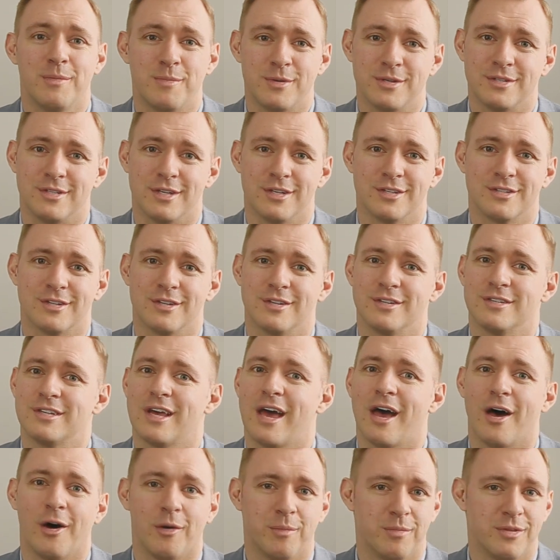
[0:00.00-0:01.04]
positioned to
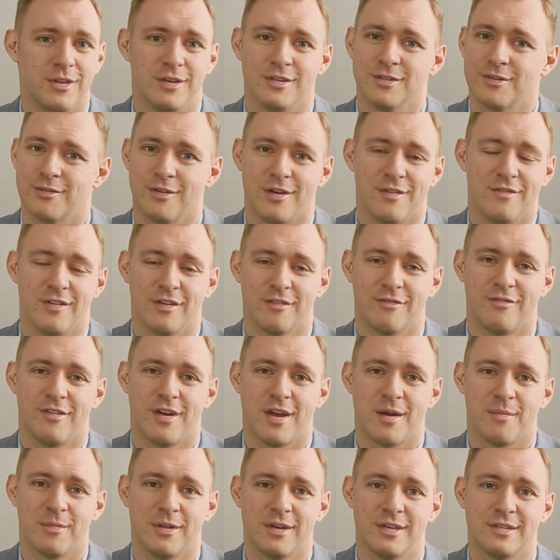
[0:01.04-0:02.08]
help these grieving
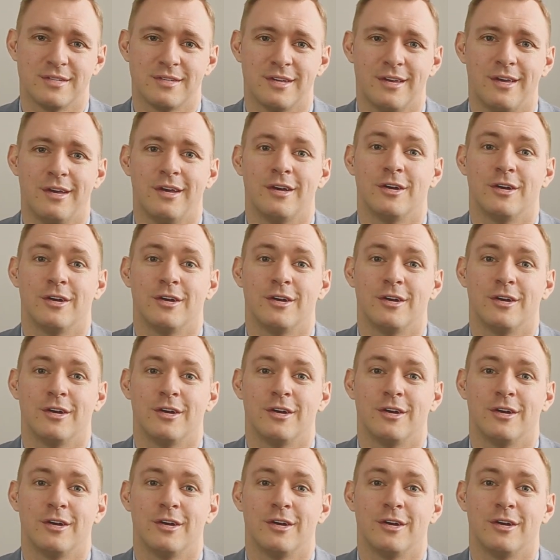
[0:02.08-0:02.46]
families.